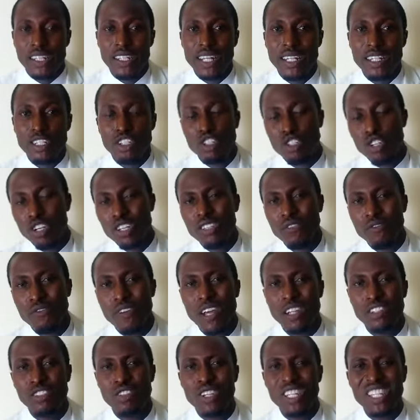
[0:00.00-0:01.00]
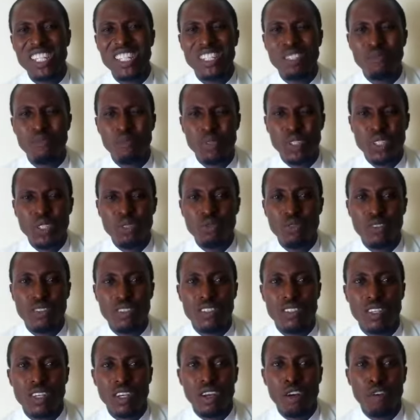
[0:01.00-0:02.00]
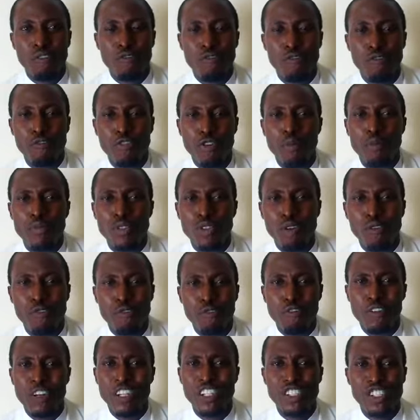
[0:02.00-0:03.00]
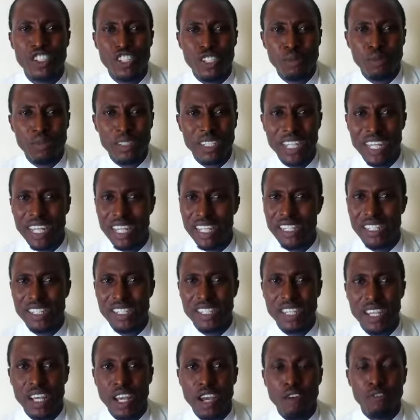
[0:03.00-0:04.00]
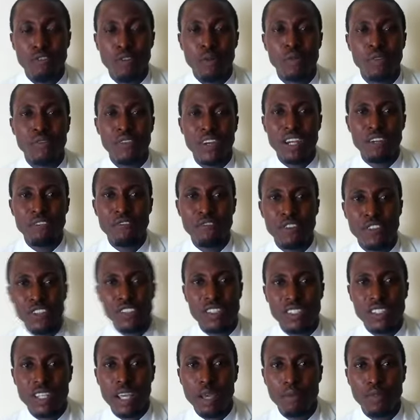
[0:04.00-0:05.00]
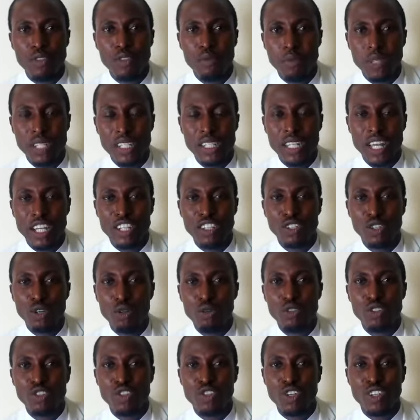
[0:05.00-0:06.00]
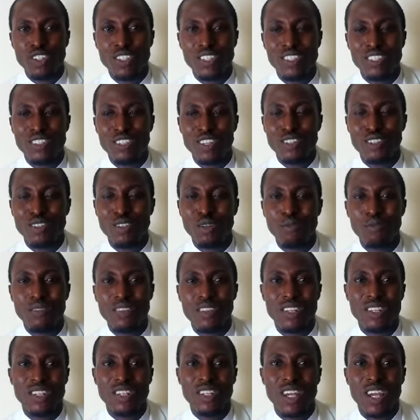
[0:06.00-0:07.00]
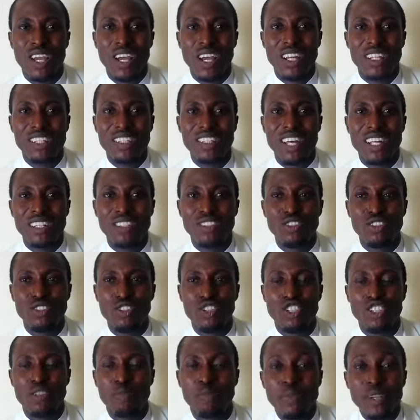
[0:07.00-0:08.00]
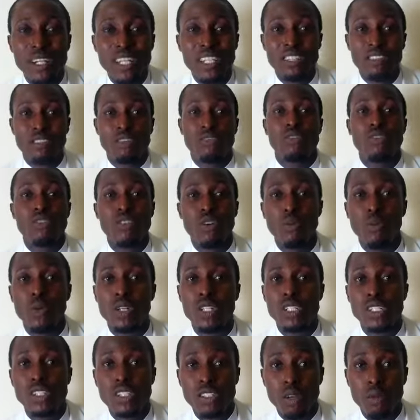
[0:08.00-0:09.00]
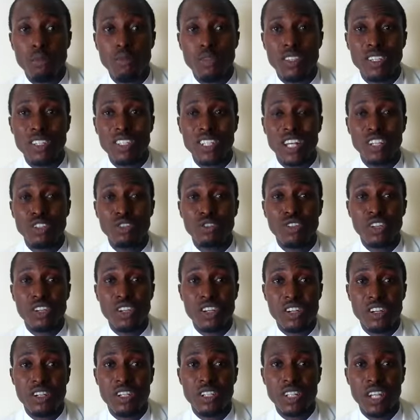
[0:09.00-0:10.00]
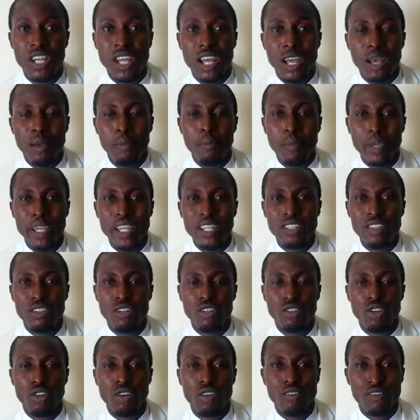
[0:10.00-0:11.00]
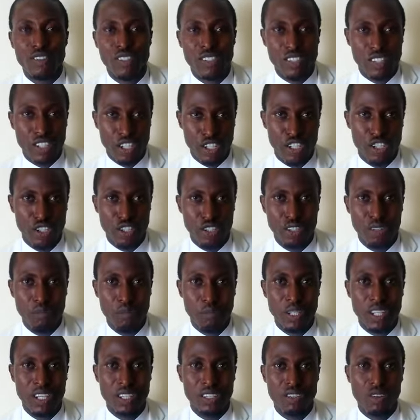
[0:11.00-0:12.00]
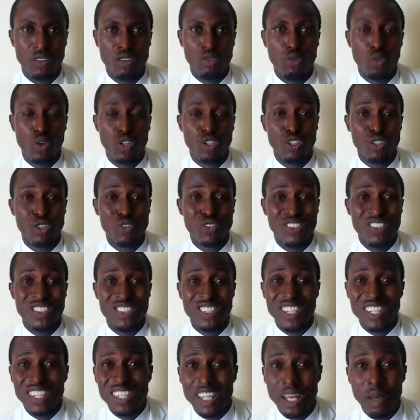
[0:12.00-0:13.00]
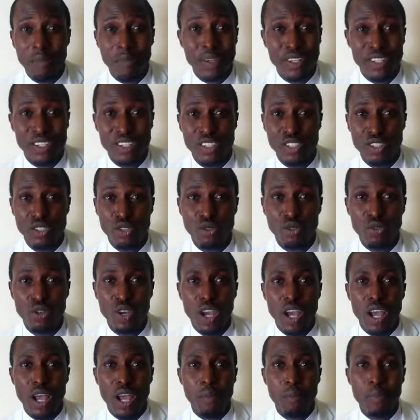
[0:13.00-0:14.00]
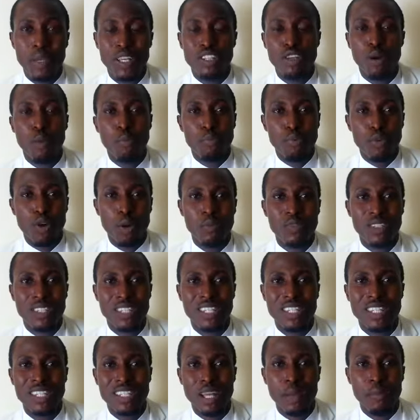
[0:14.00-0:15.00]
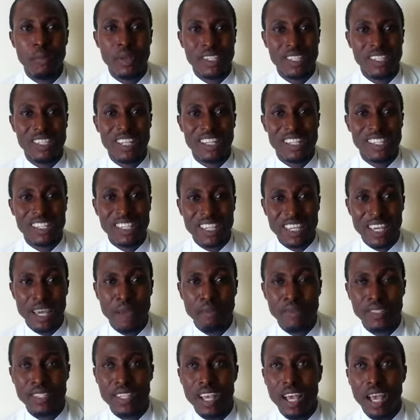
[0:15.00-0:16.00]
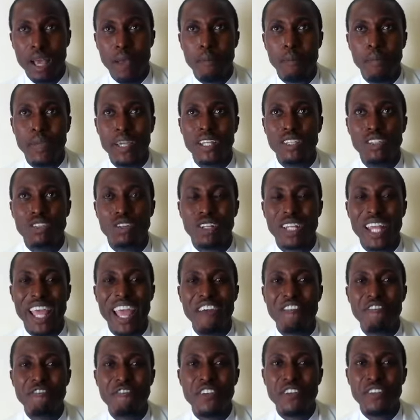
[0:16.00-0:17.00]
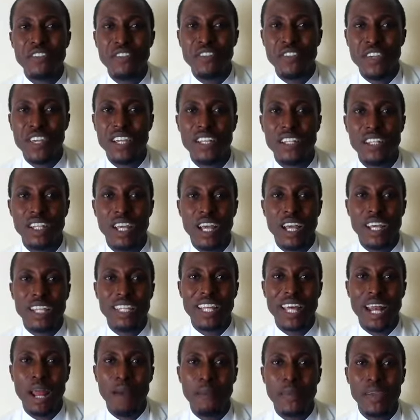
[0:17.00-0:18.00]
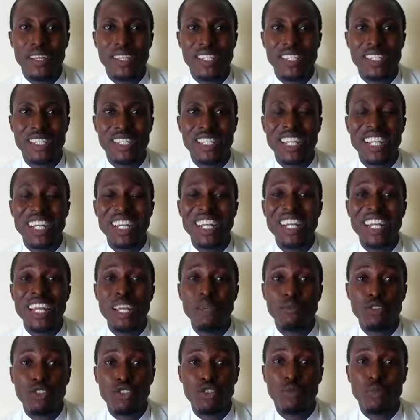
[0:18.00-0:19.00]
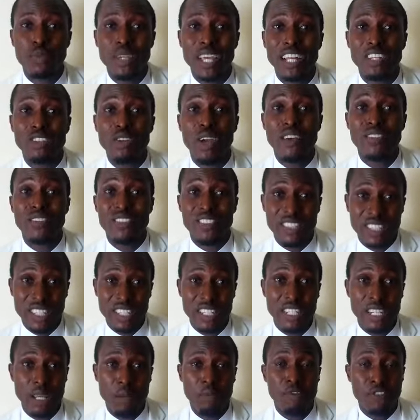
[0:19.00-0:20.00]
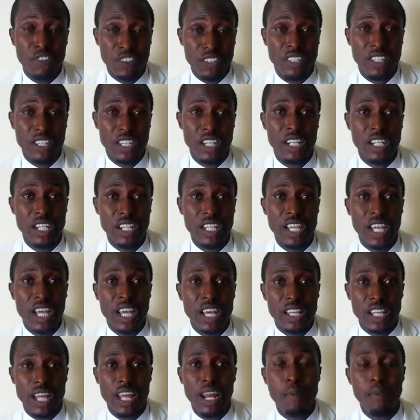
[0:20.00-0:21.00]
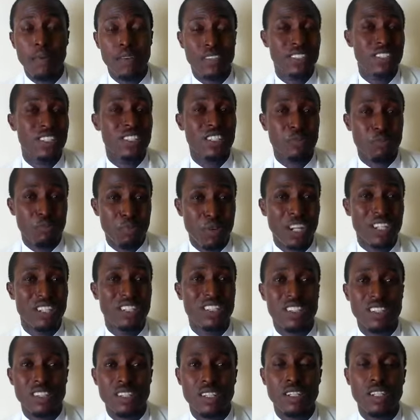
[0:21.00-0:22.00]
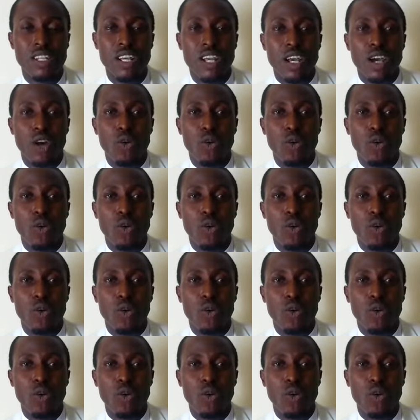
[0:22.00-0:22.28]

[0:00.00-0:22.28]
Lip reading: Now, the trust factor is built from your friendship days, from the very first time you meet. And trust is not something that you just place on someone, it's something that you earn based on conversation, based on what you've seen that person do, based on promises that person has kept, based on everything that person claimed to be, and you have seen them physically, that person is practicing